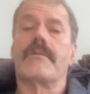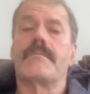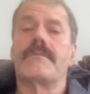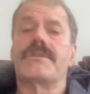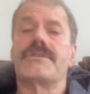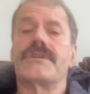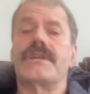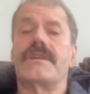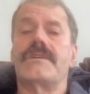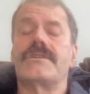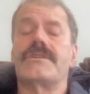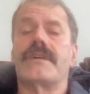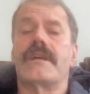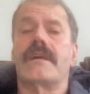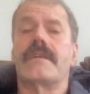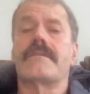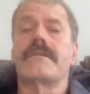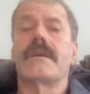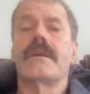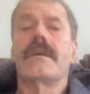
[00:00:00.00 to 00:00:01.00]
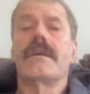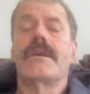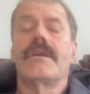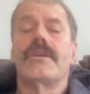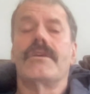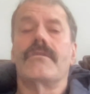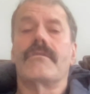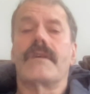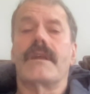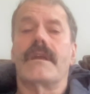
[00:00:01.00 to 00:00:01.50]
machines yet,
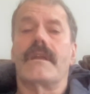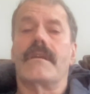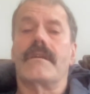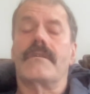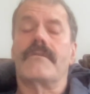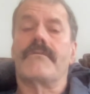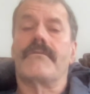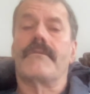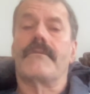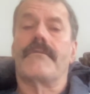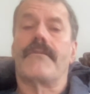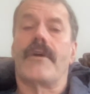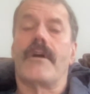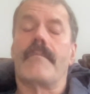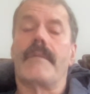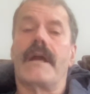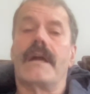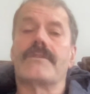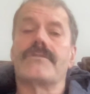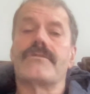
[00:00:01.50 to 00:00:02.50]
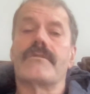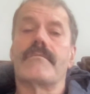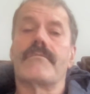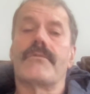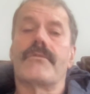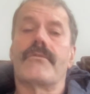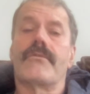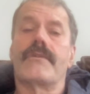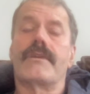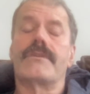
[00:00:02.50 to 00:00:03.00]
you can farm out your
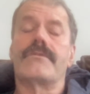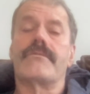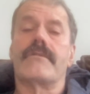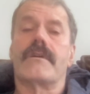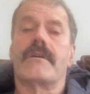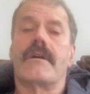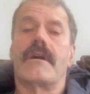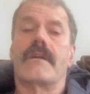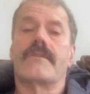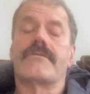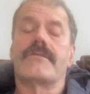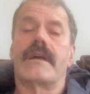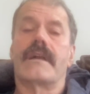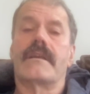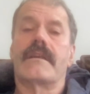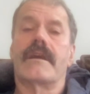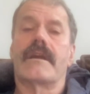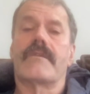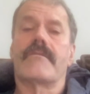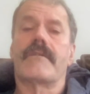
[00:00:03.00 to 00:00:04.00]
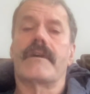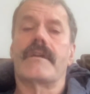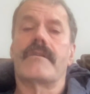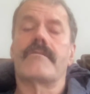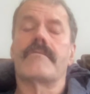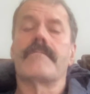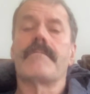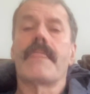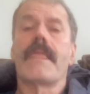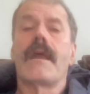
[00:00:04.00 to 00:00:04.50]
embroidery to a contract
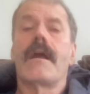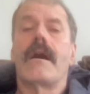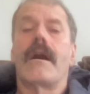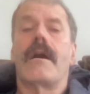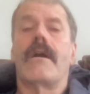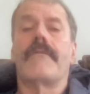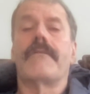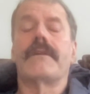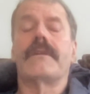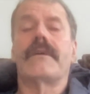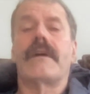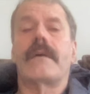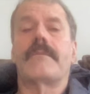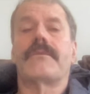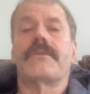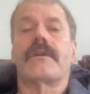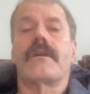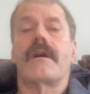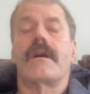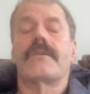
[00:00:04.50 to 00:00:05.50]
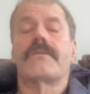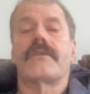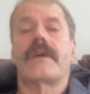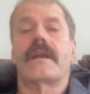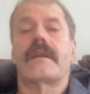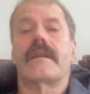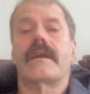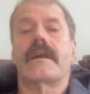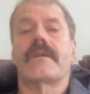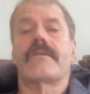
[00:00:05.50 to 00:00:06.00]
decorator. Oftentimes the
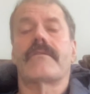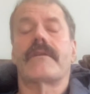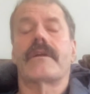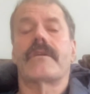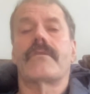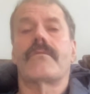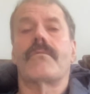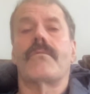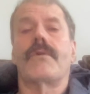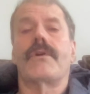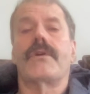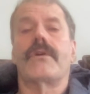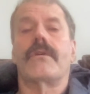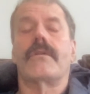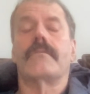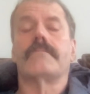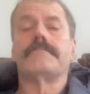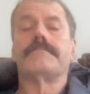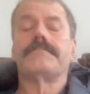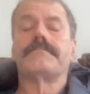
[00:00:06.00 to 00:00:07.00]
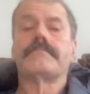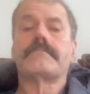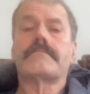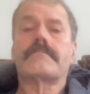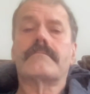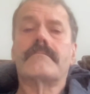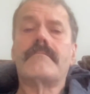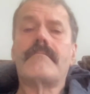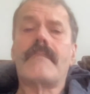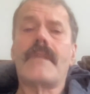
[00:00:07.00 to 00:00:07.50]
contract decorator will
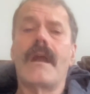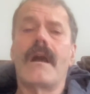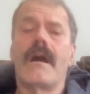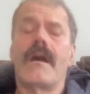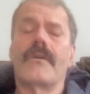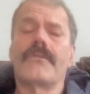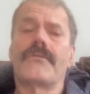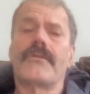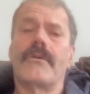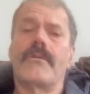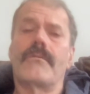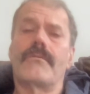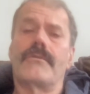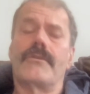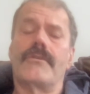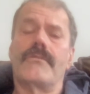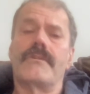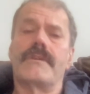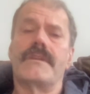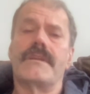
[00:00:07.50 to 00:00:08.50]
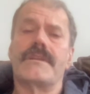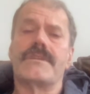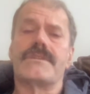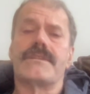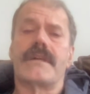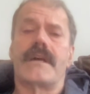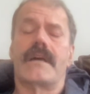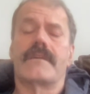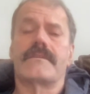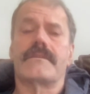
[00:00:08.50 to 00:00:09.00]
also do the
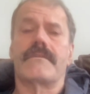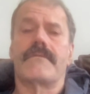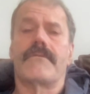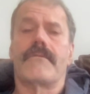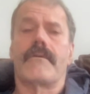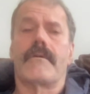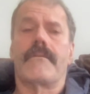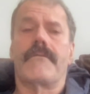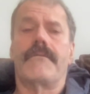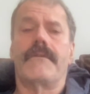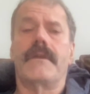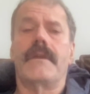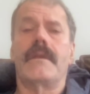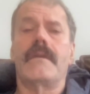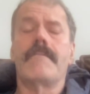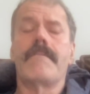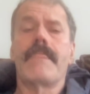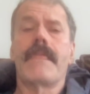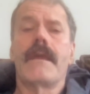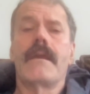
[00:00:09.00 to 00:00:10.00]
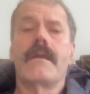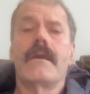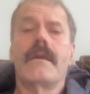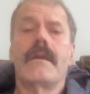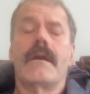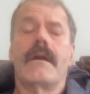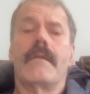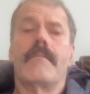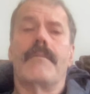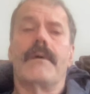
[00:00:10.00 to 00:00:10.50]
digitizing for a fee.
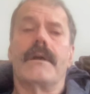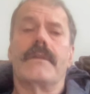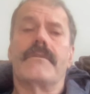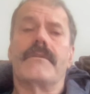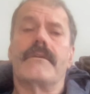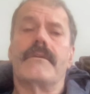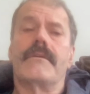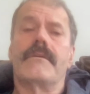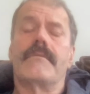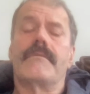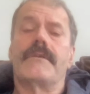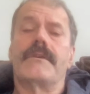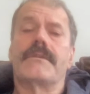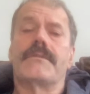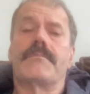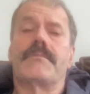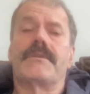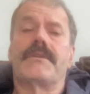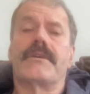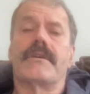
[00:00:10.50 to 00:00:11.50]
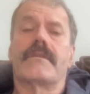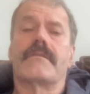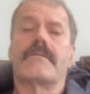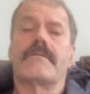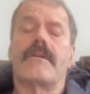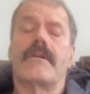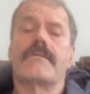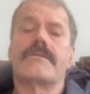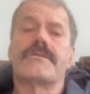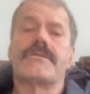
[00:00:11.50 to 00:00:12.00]
But this
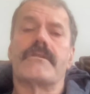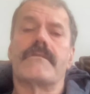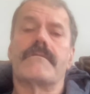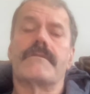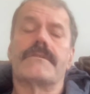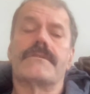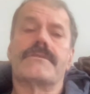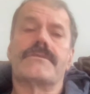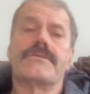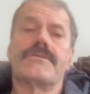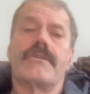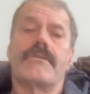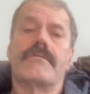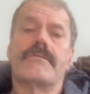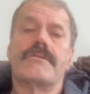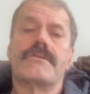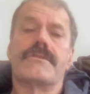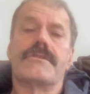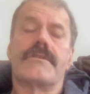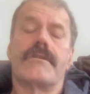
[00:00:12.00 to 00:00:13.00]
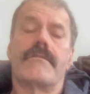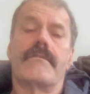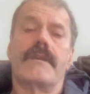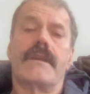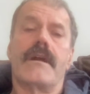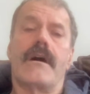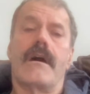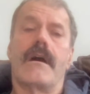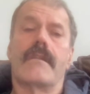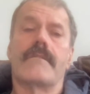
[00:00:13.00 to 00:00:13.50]
particular art service charges
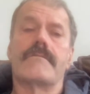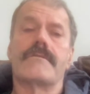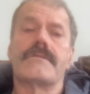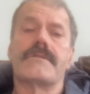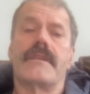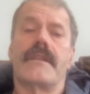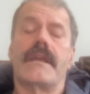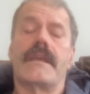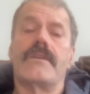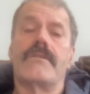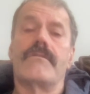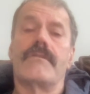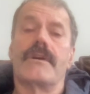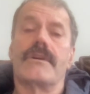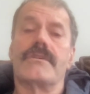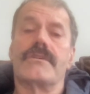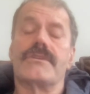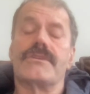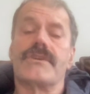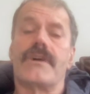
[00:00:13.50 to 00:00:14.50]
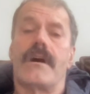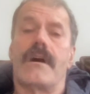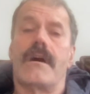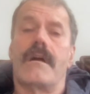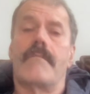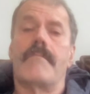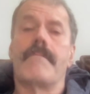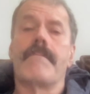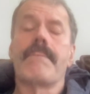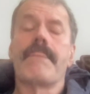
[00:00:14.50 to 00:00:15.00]
$30, and they do a good job.